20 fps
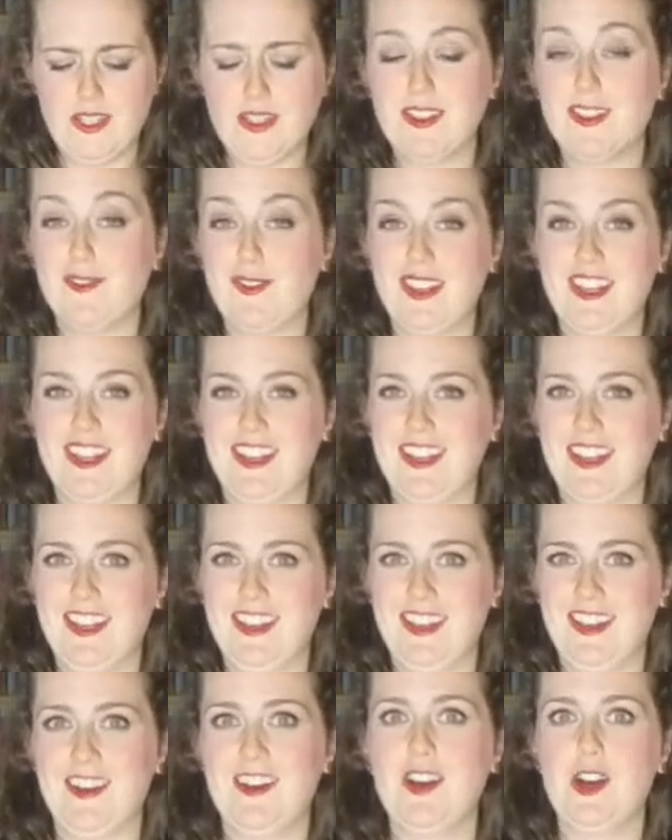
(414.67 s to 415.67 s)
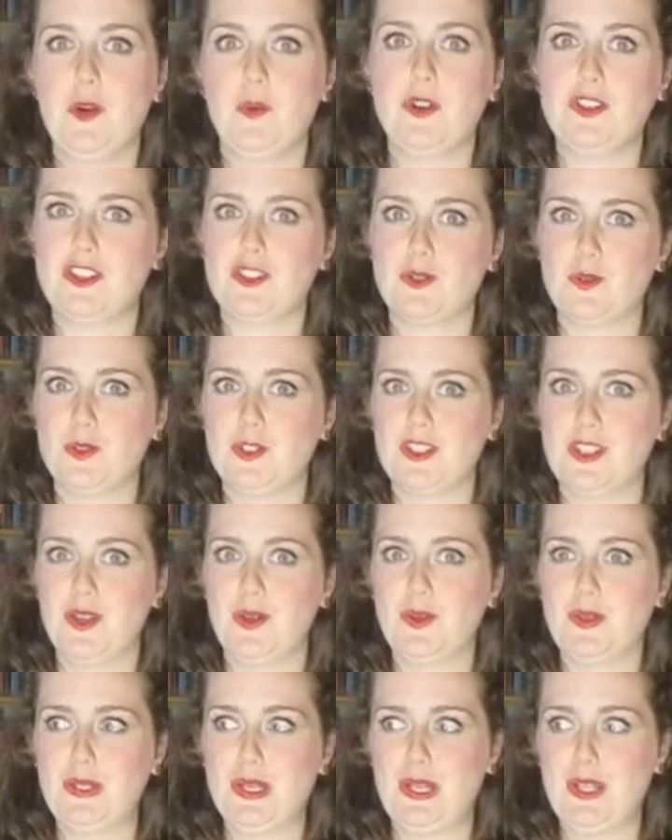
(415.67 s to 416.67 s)
vinegar here, which is also
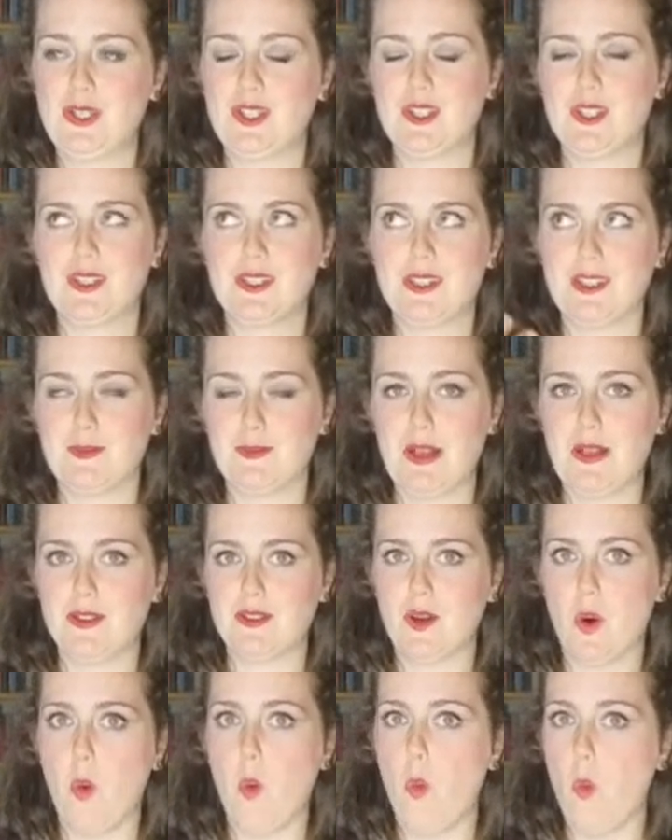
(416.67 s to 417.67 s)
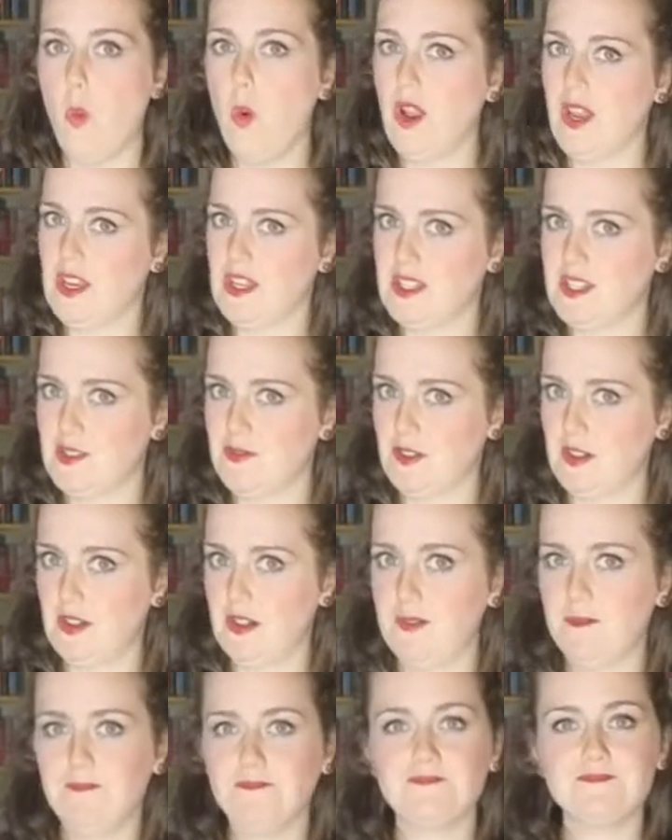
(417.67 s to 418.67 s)
delicious and smells
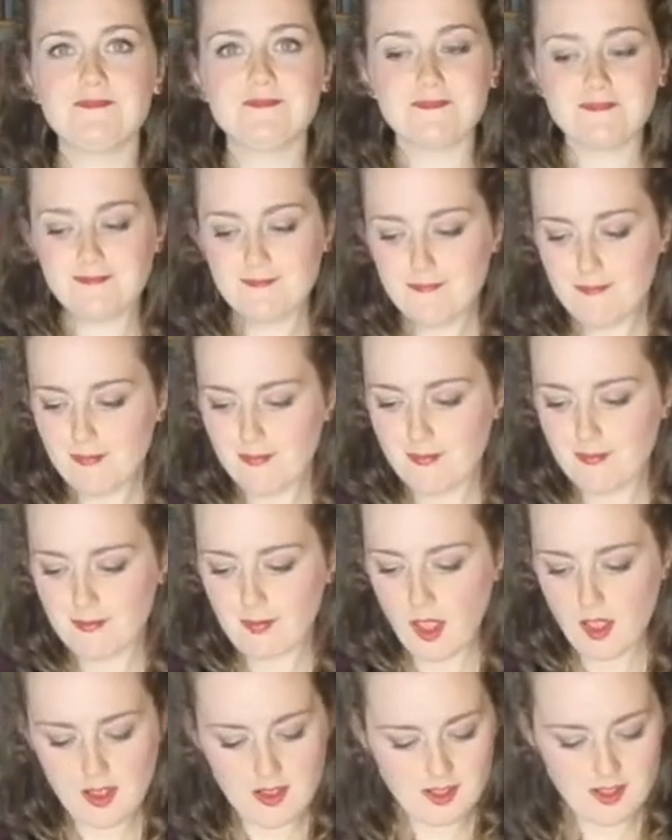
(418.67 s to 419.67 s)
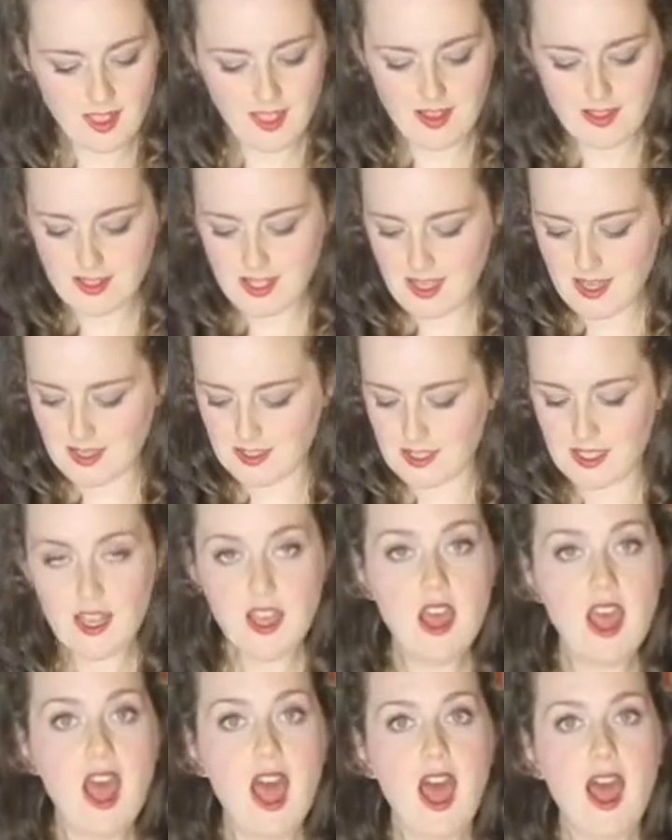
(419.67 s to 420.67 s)
wonderful. So that's it.
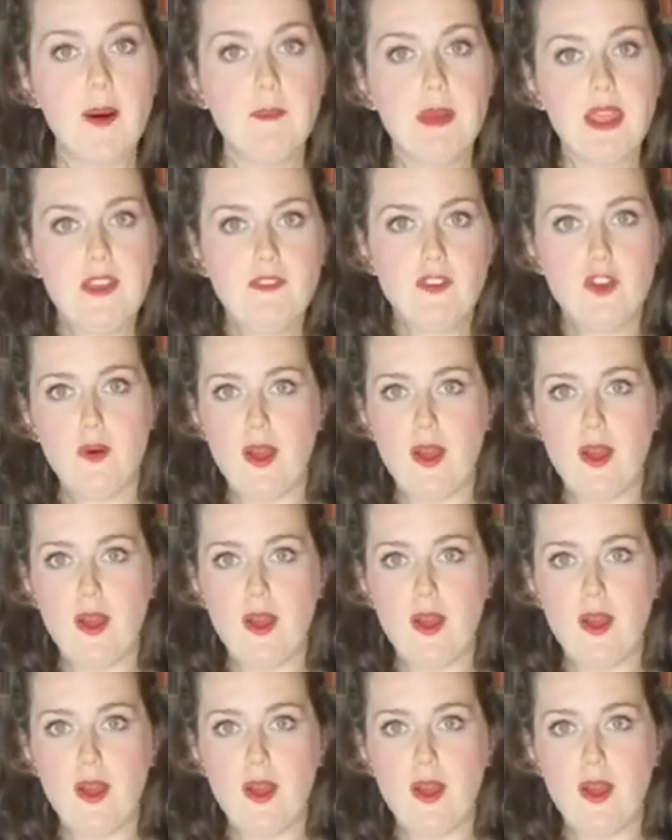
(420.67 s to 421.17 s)
If you